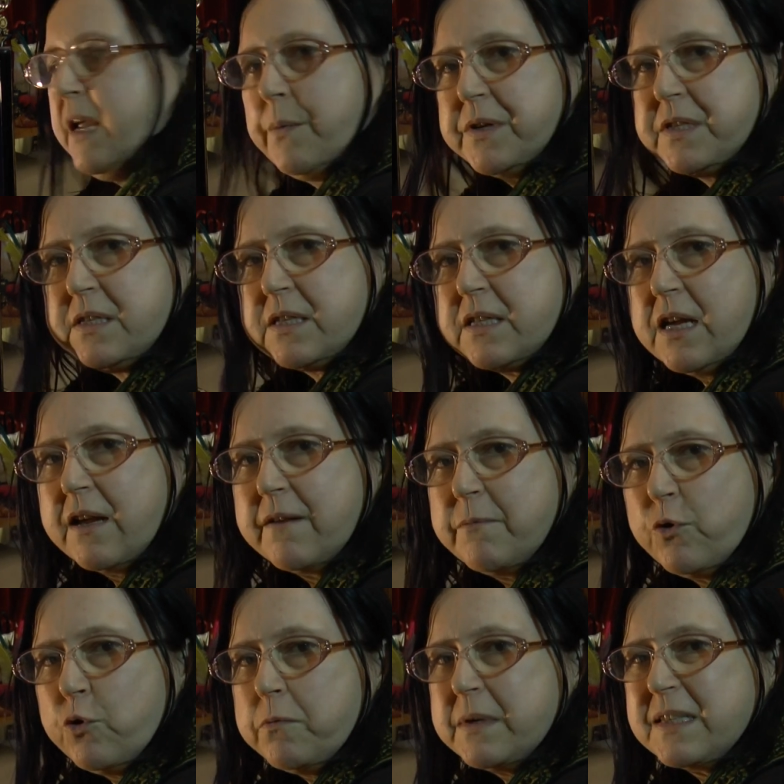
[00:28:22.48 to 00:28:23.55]
wants you to think of them
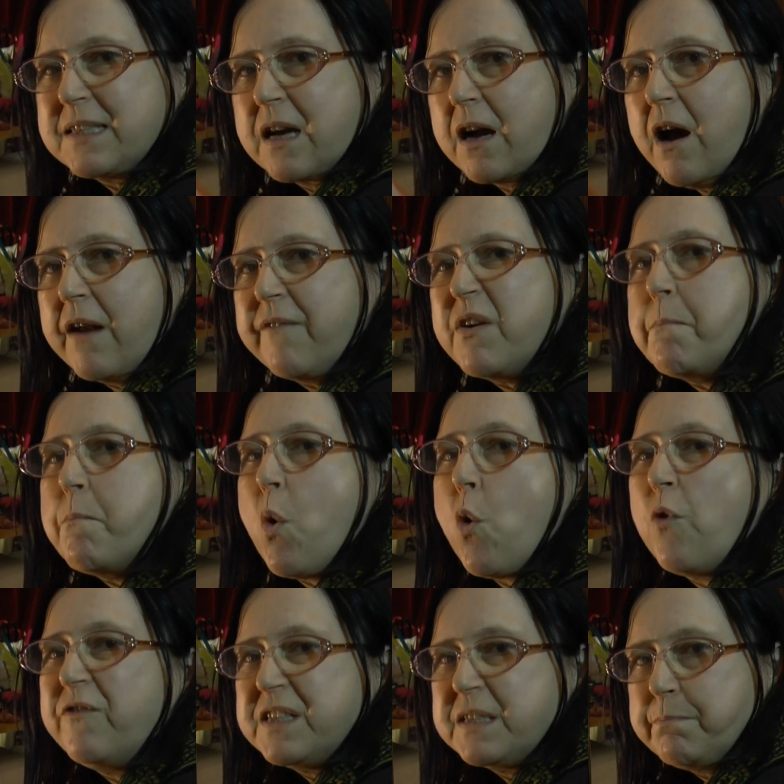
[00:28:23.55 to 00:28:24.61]
all as a kind of
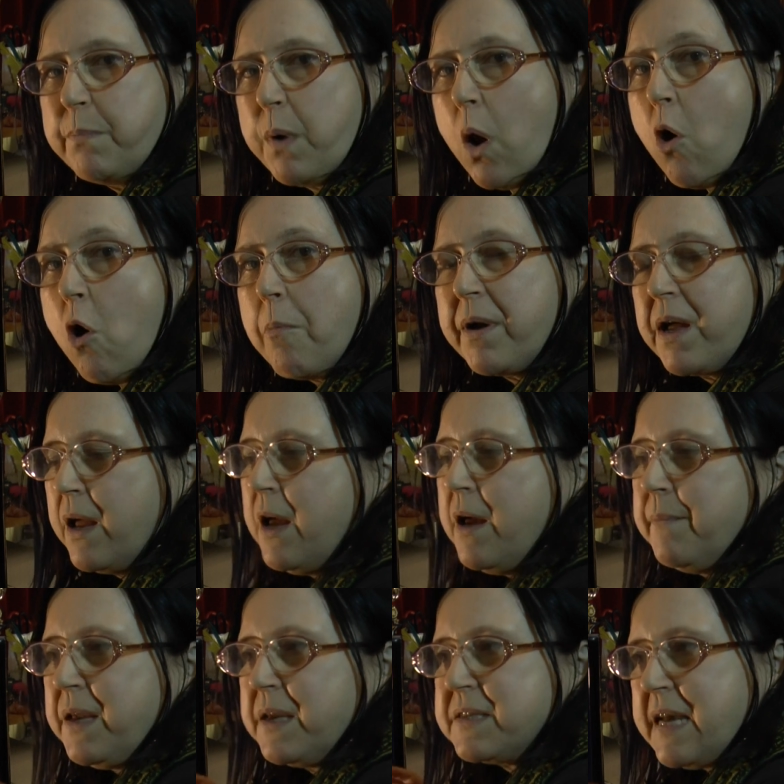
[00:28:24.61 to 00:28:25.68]
amorphous blob,
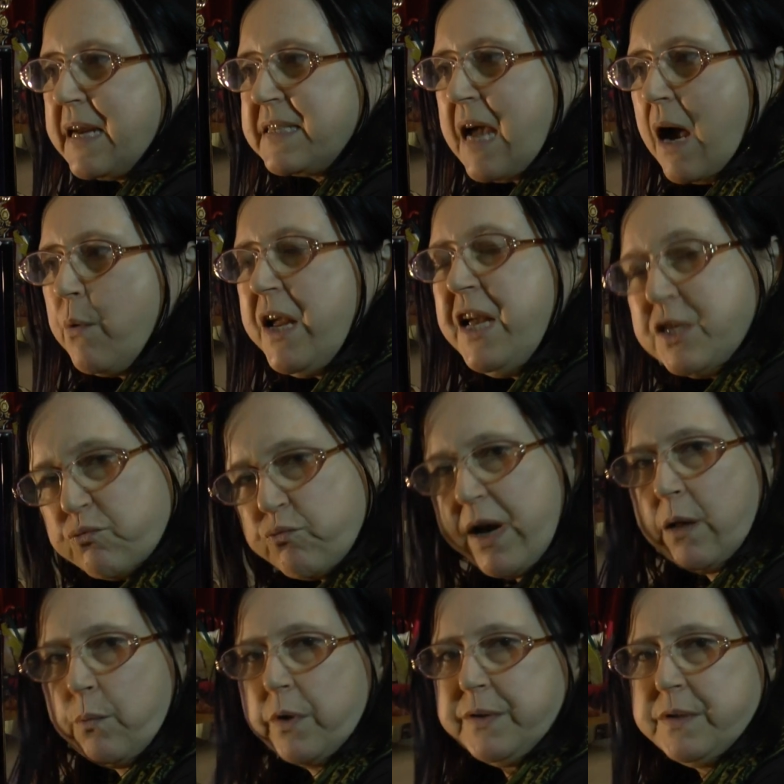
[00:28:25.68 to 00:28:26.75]
because that's how
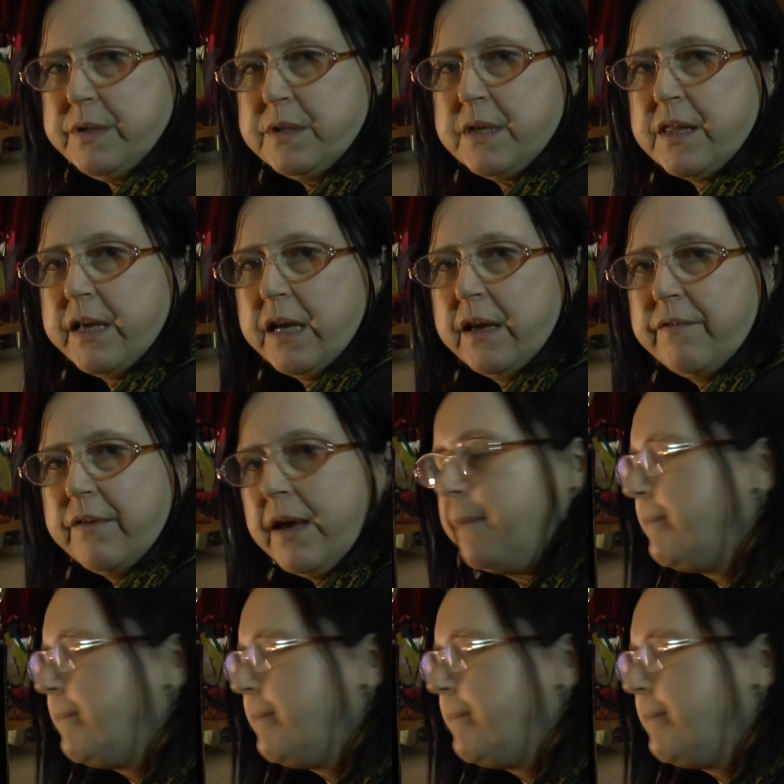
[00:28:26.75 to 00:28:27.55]
Israel wants you to think of it.